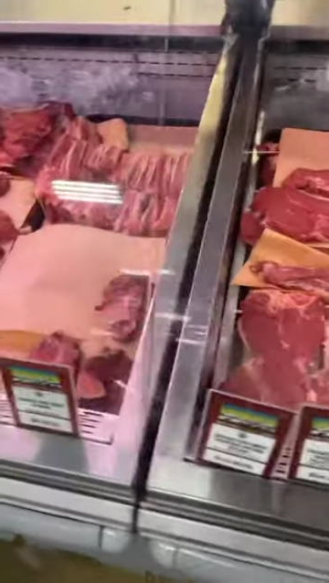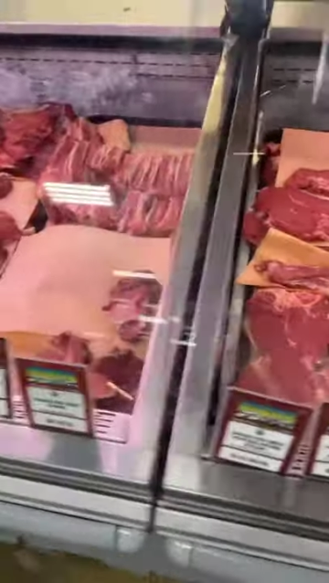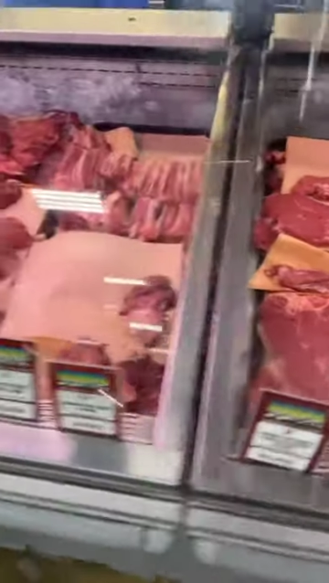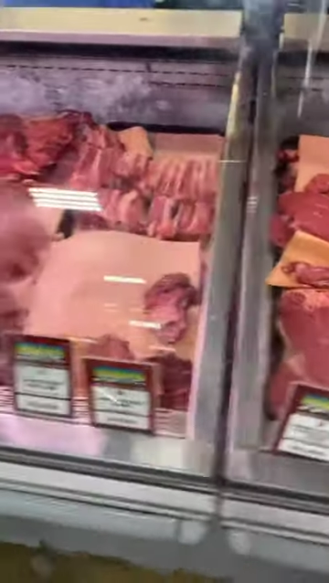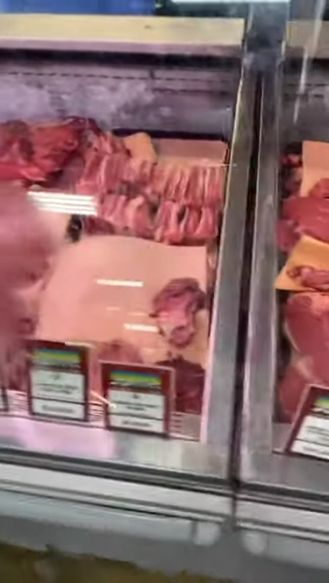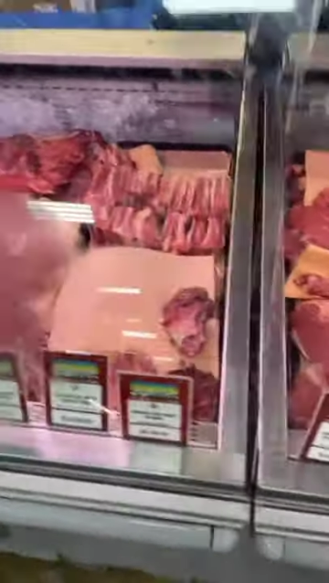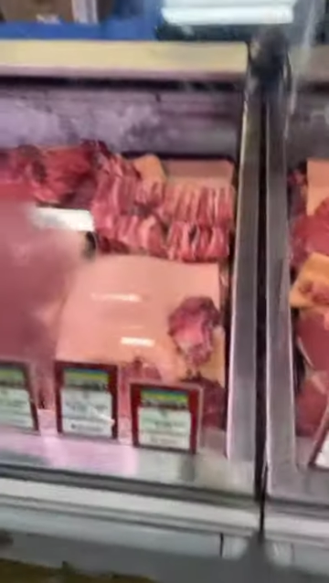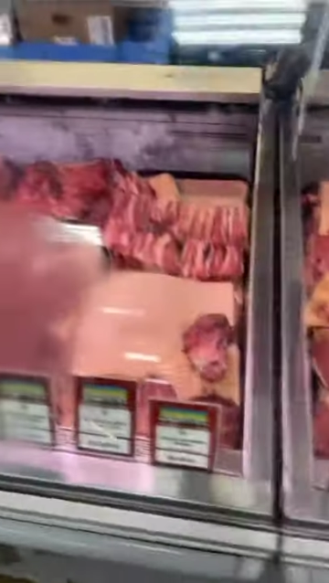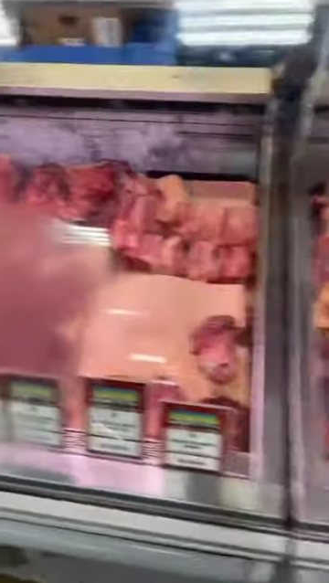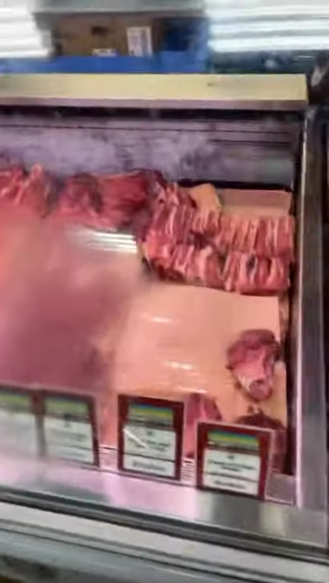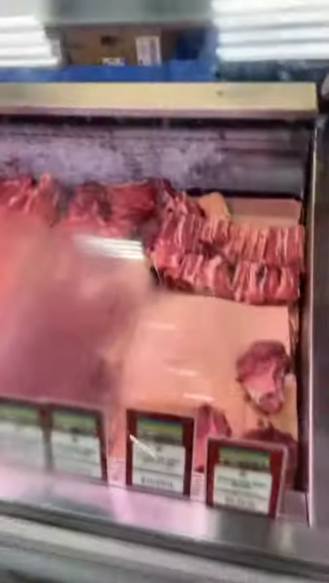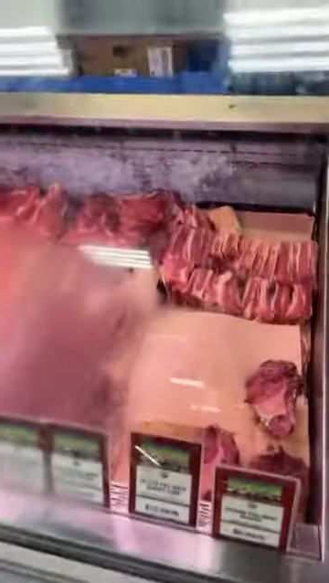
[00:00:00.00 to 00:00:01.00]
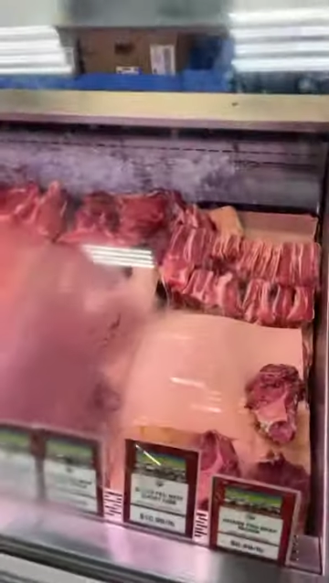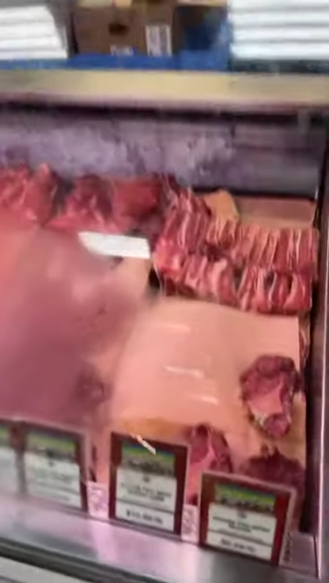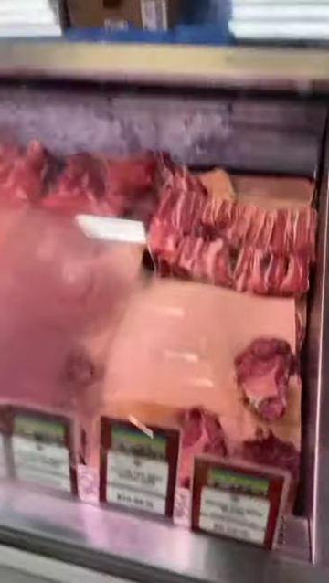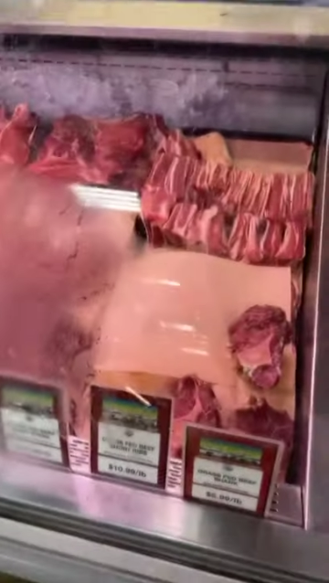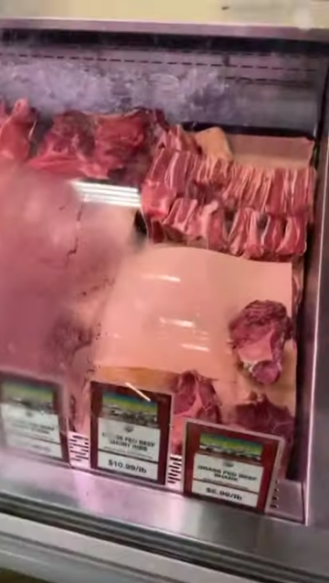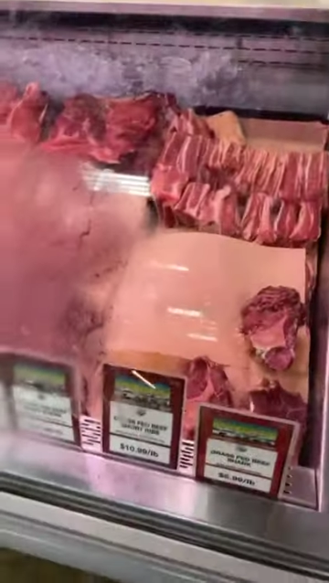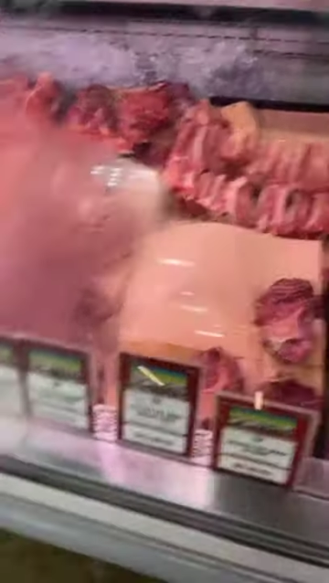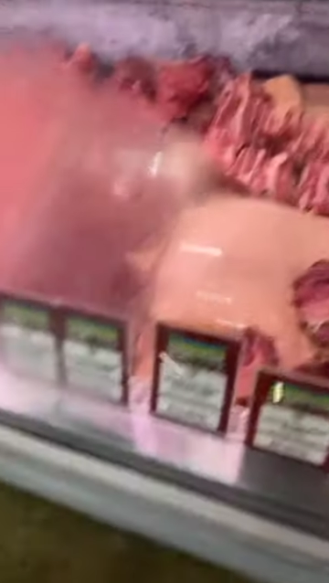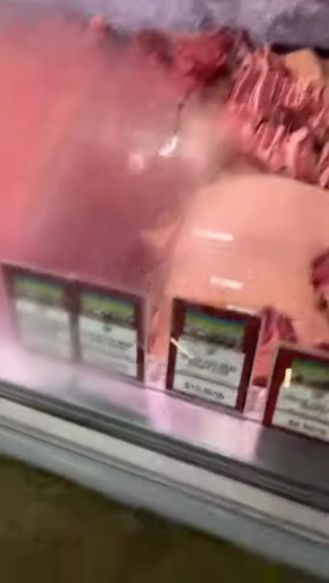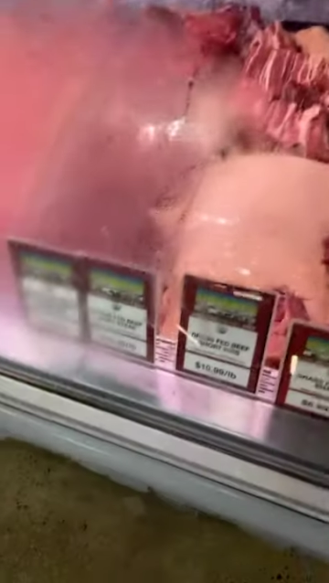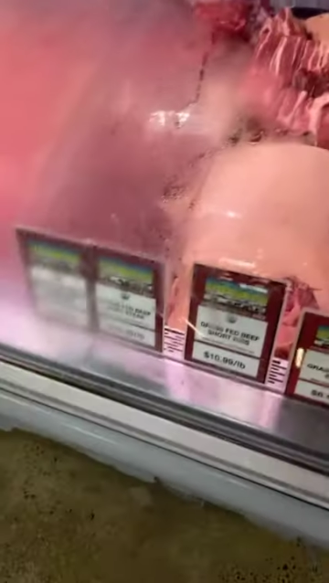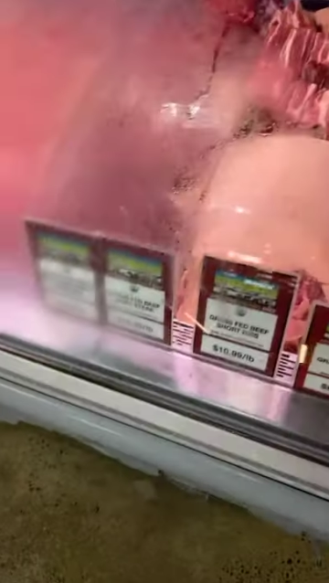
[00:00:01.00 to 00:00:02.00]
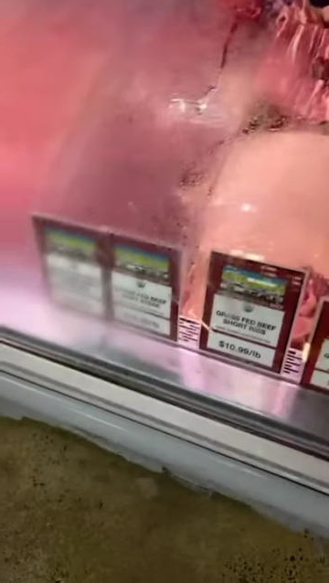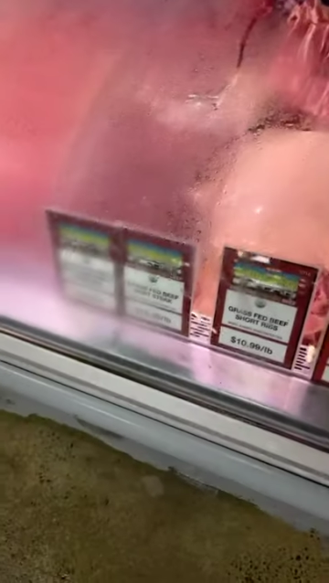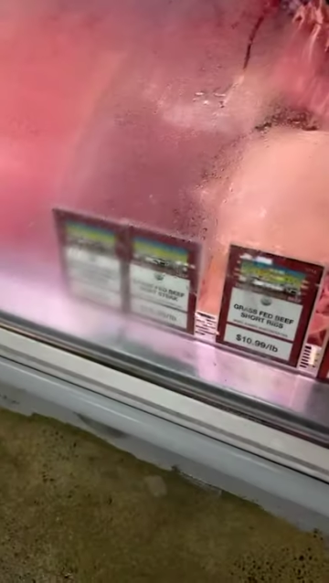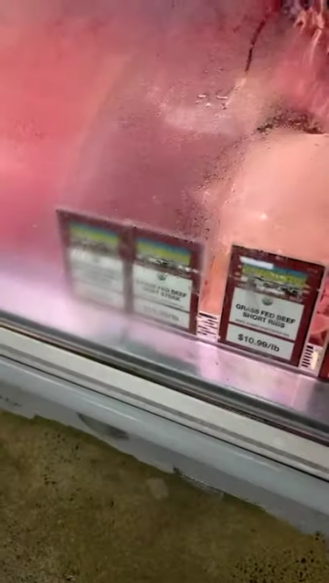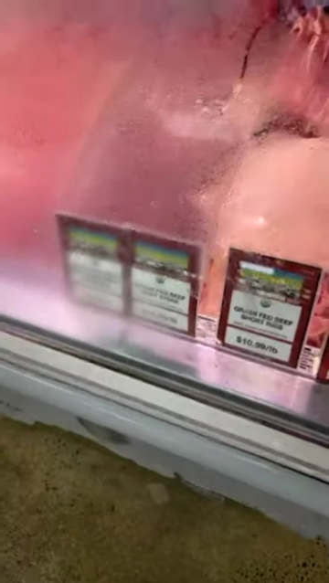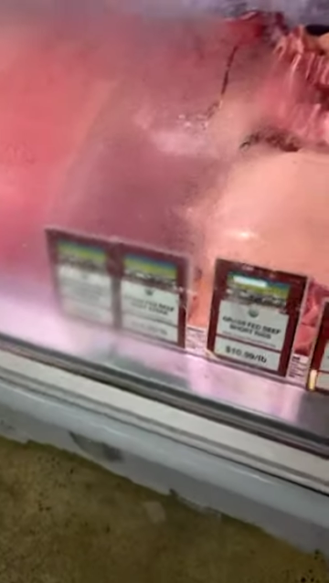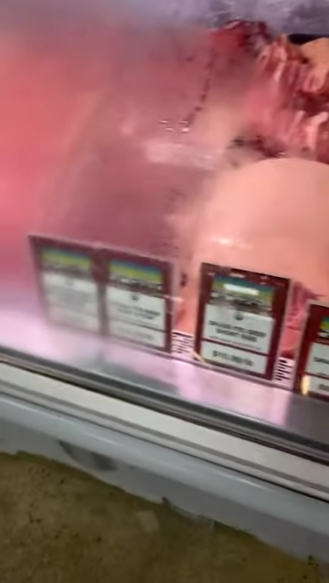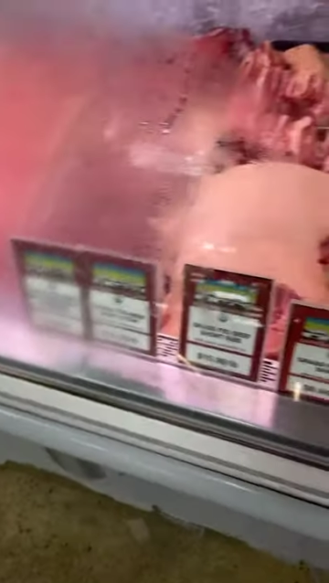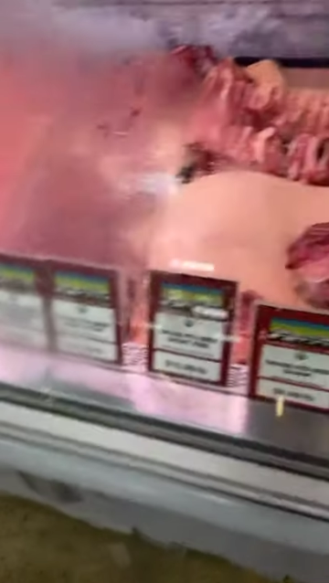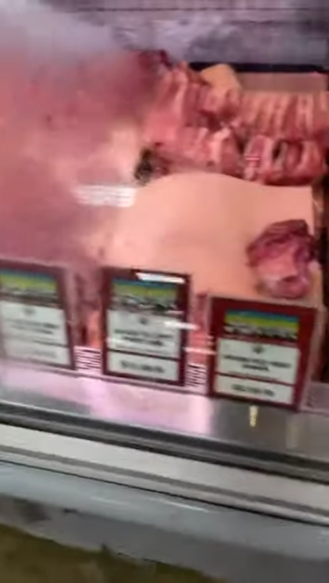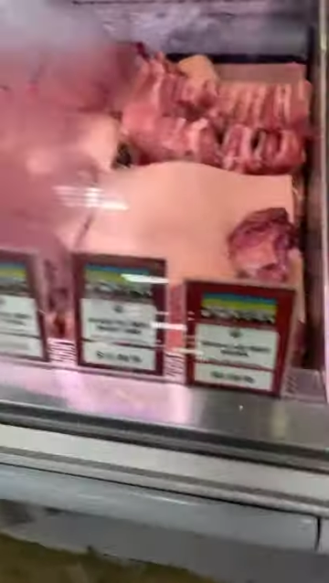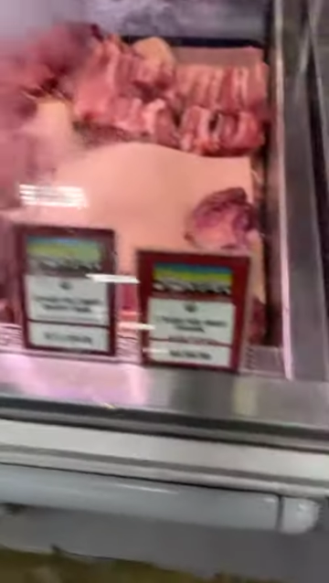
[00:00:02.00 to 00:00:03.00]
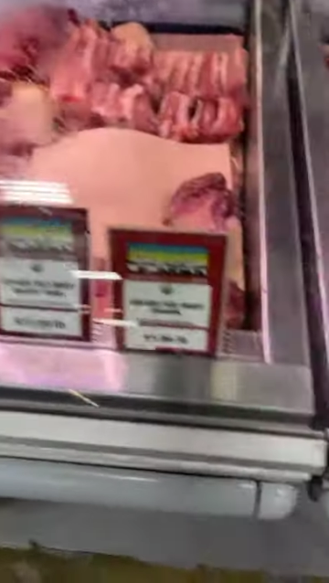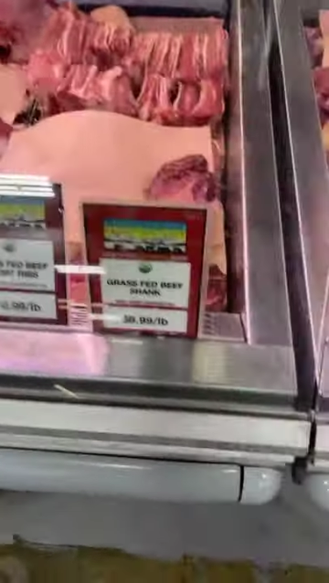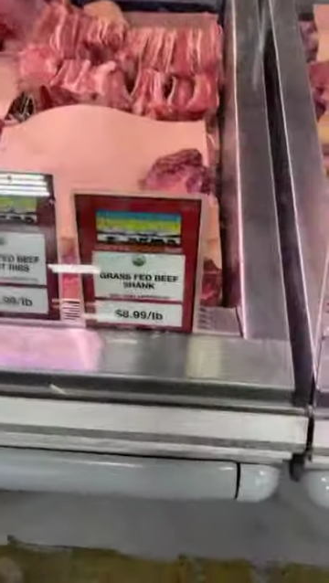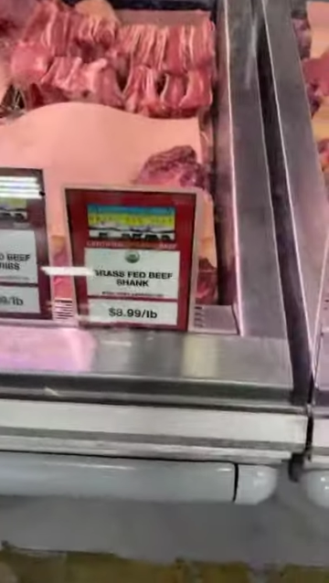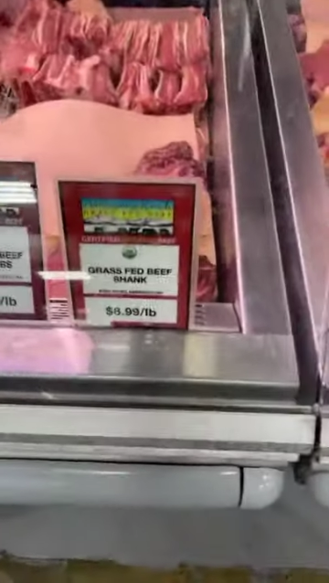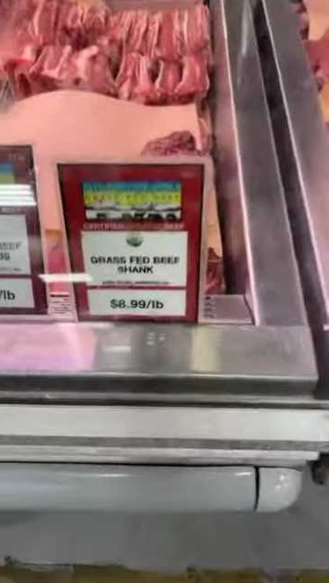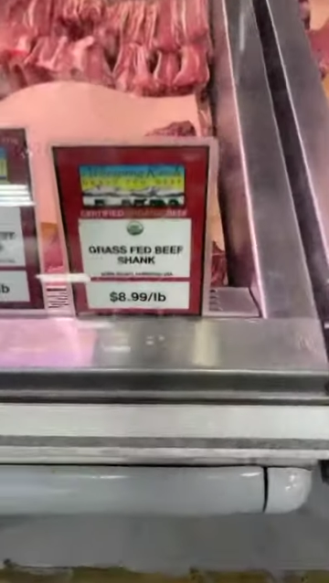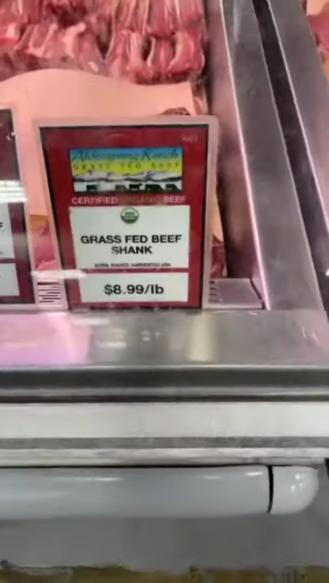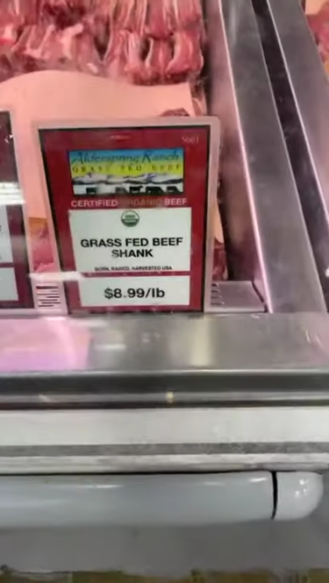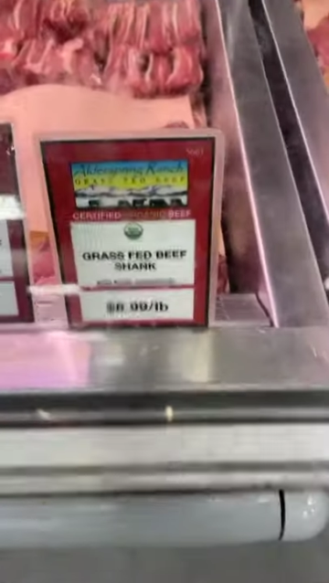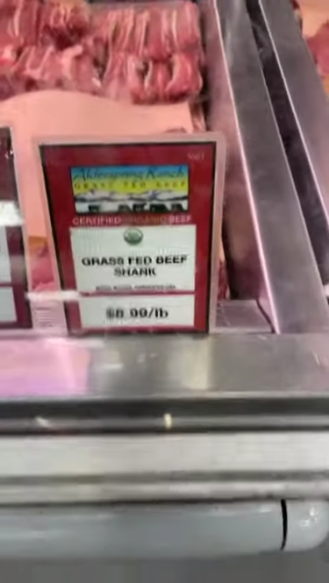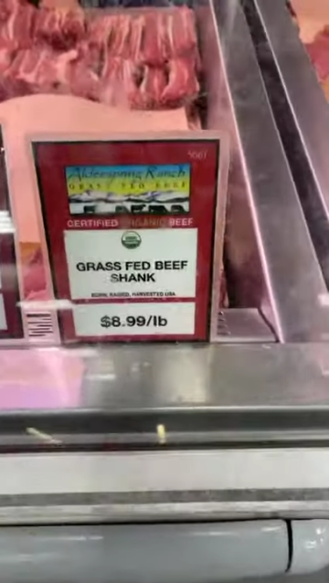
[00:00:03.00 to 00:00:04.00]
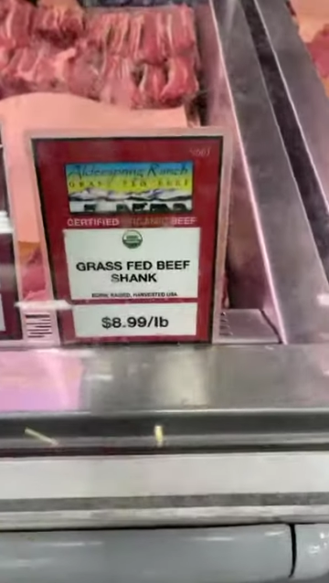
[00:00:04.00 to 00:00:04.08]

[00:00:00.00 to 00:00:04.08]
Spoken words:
(no speaker visible)